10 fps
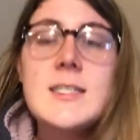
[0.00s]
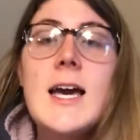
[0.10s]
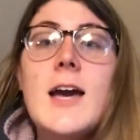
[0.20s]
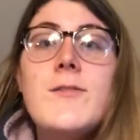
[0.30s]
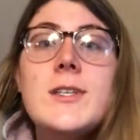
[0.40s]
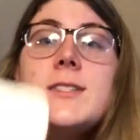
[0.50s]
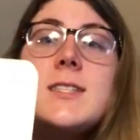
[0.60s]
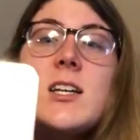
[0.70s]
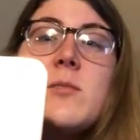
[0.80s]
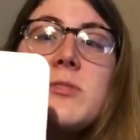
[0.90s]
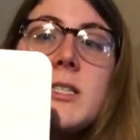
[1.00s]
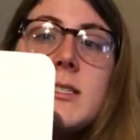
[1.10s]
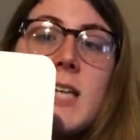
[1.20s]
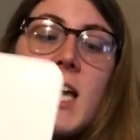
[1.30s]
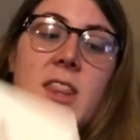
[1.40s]
I have this set up just
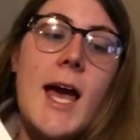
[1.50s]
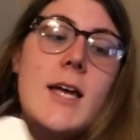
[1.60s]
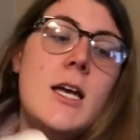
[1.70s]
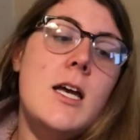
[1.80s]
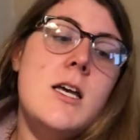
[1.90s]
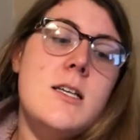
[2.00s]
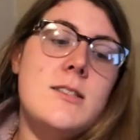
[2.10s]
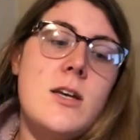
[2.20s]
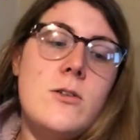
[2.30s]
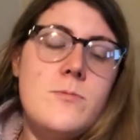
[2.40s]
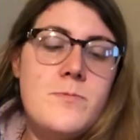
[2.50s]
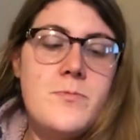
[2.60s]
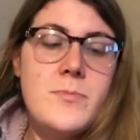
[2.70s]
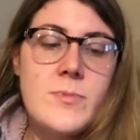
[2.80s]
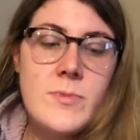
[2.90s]
like that. So,
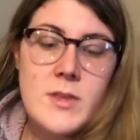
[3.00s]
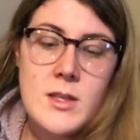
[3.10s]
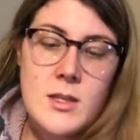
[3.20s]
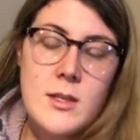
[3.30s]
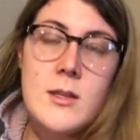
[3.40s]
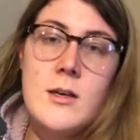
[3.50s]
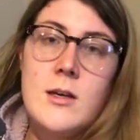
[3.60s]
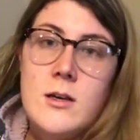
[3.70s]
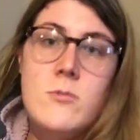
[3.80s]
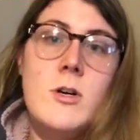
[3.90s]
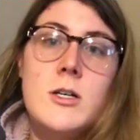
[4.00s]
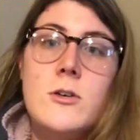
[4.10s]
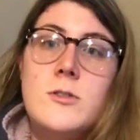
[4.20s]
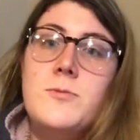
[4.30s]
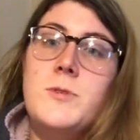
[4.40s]
what
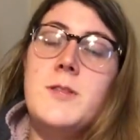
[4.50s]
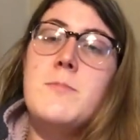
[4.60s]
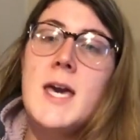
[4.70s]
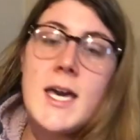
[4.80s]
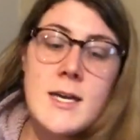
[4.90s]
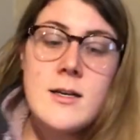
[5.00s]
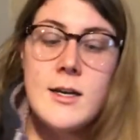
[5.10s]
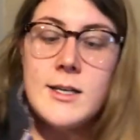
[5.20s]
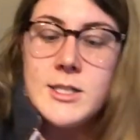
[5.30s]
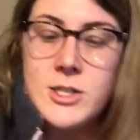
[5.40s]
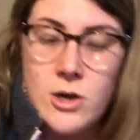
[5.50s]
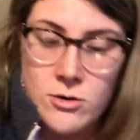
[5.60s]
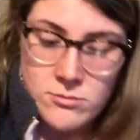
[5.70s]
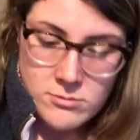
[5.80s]
goes with me? Yo.